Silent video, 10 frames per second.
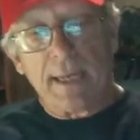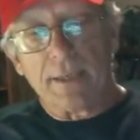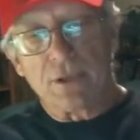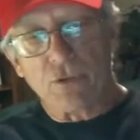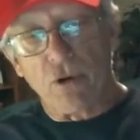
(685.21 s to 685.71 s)

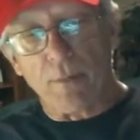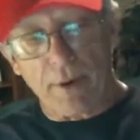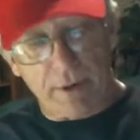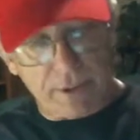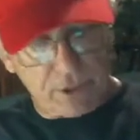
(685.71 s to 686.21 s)
And
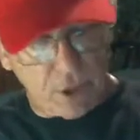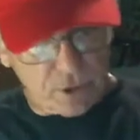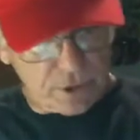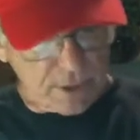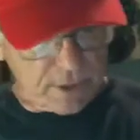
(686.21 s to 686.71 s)
Strawberry
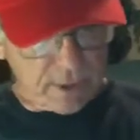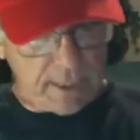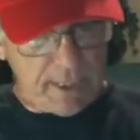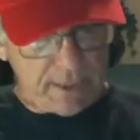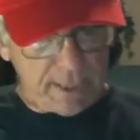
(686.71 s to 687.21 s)
Solstice
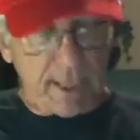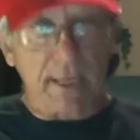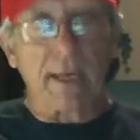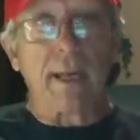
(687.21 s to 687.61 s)
is a